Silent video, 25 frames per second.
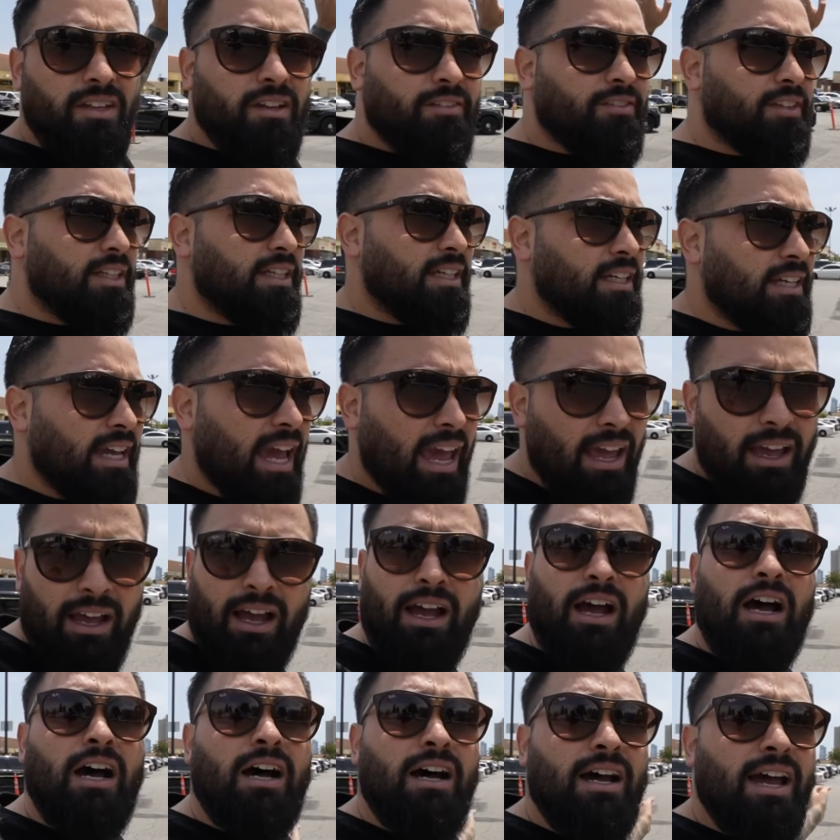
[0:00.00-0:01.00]
the
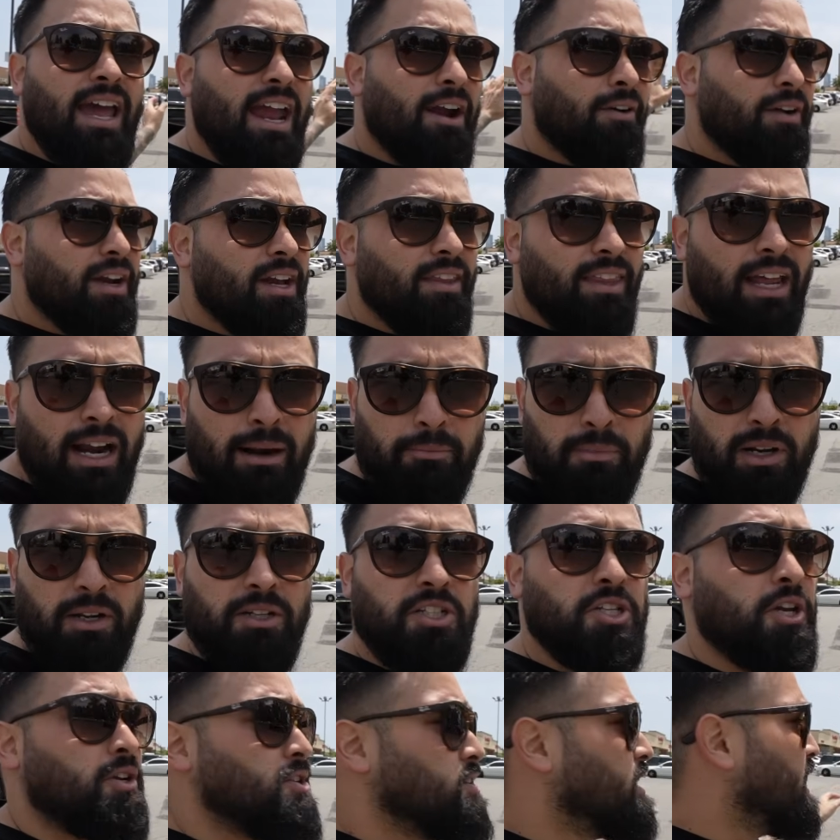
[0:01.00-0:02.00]
area that I'm going to
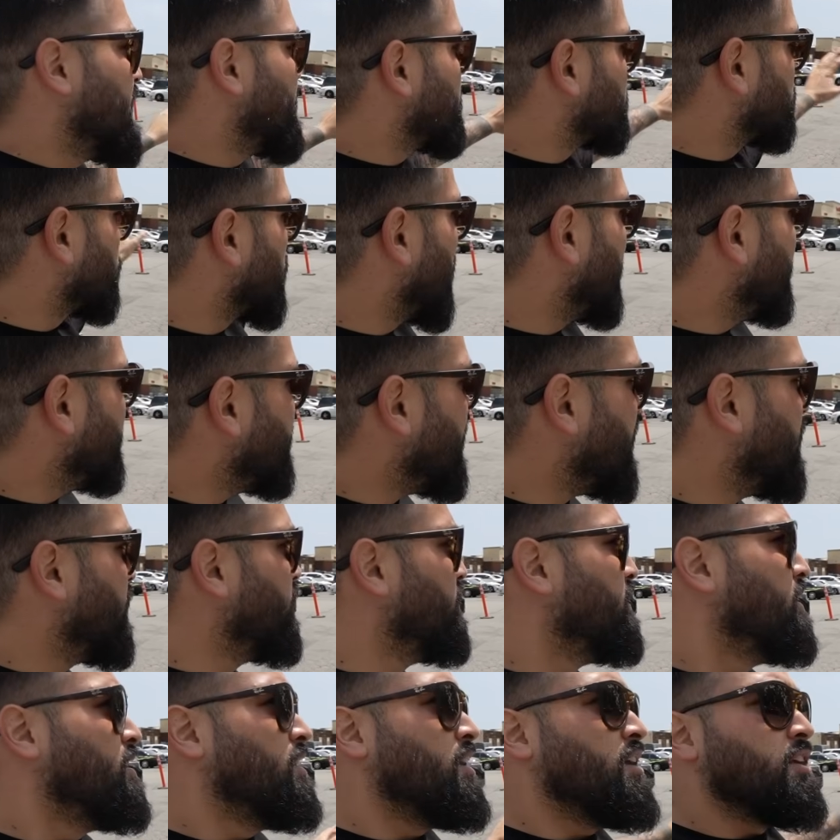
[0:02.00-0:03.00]
show you guys right now,
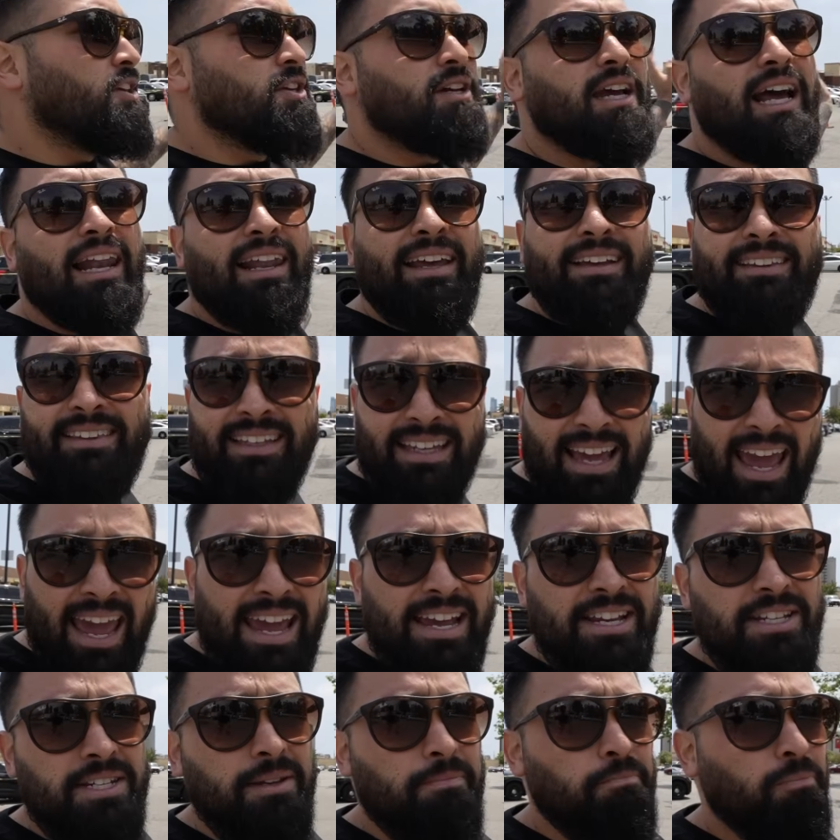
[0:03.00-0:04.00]
you got like the
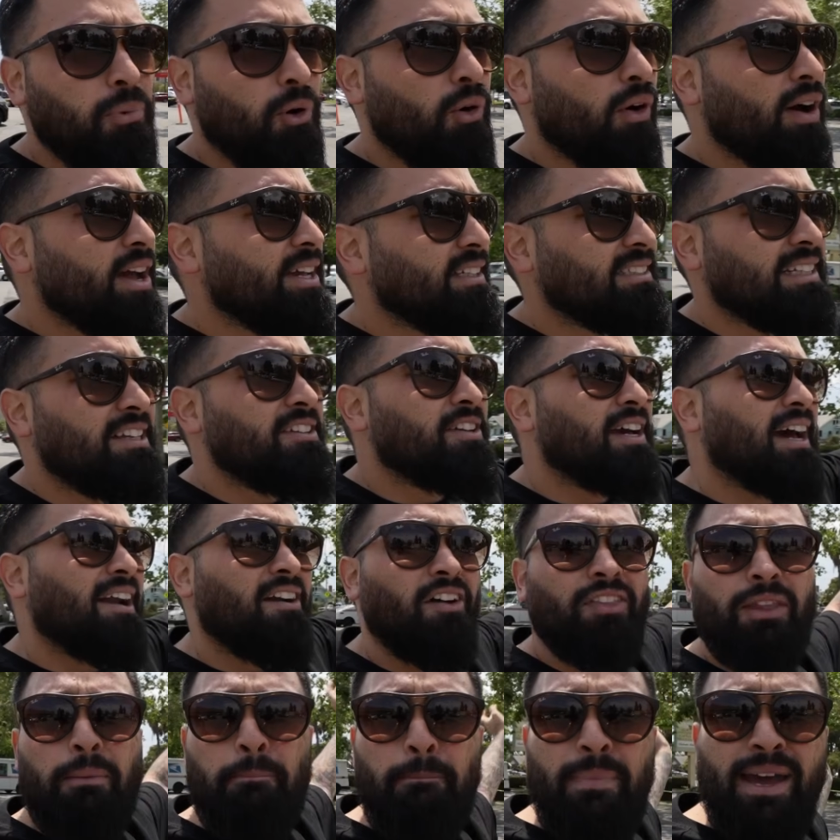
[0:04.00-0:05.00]
Asian boys, and you got
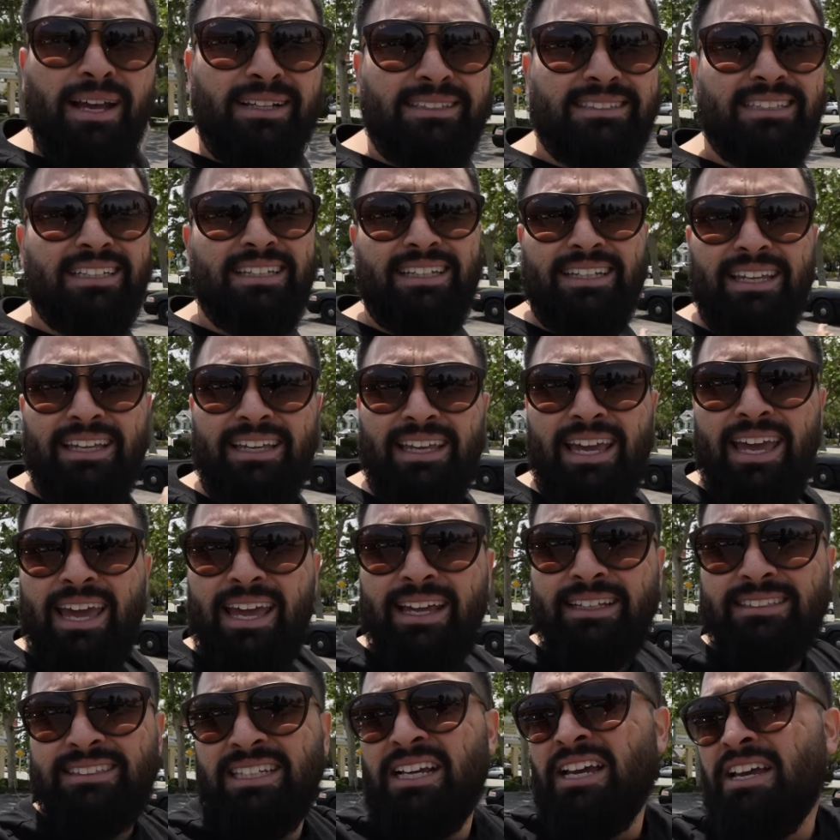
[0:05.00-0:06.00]
all the Mexican
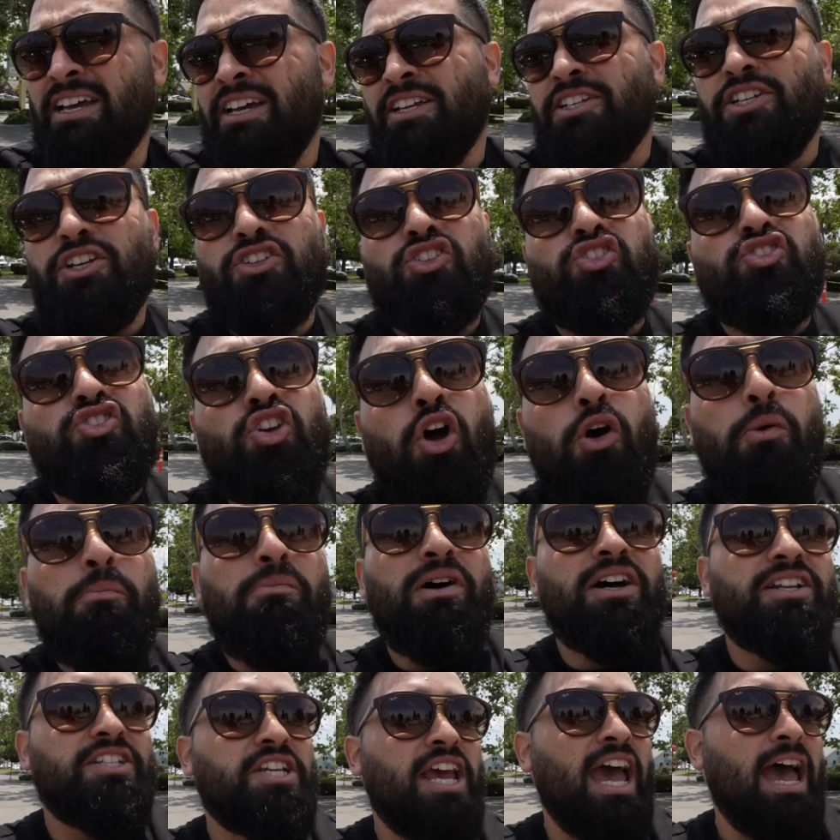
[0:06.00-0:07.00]
gangs. Just so
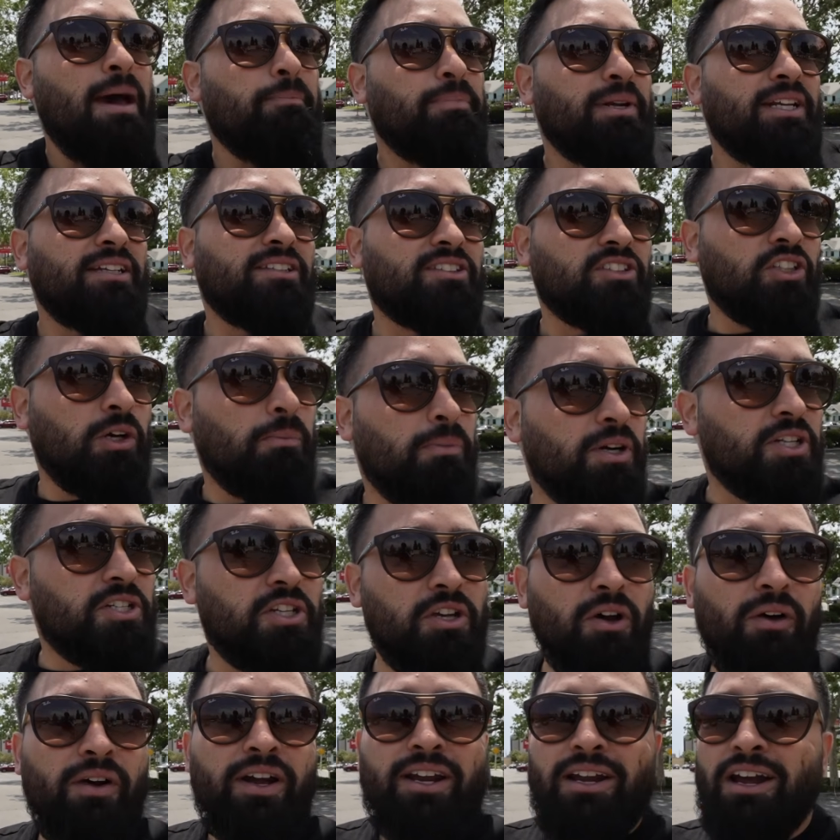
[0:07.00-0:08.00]
much happening, so much
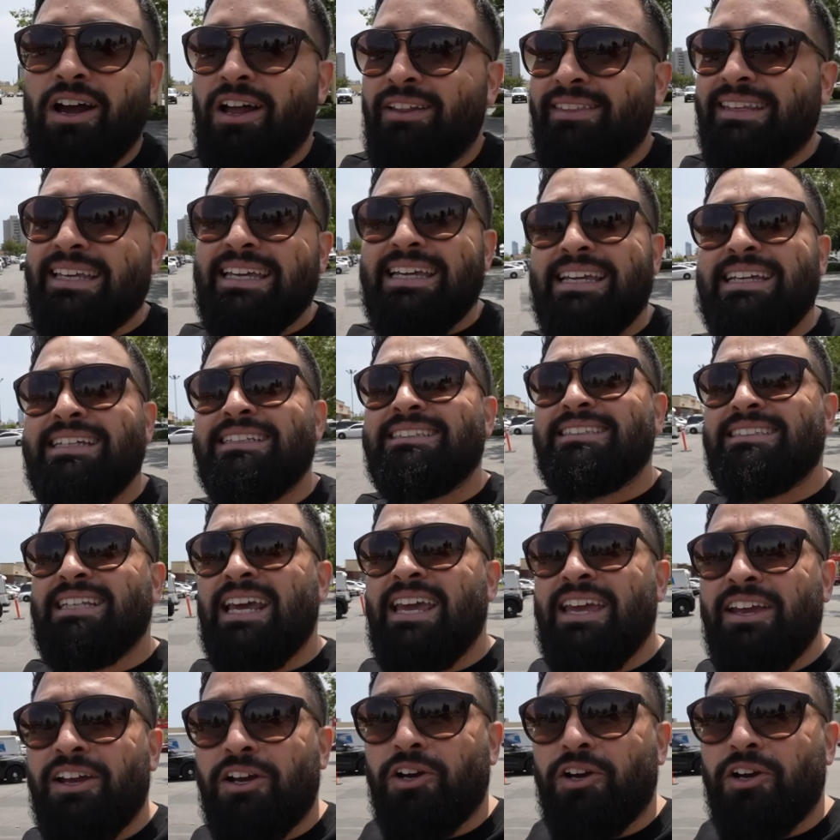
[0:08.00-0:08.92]
going on. The Insane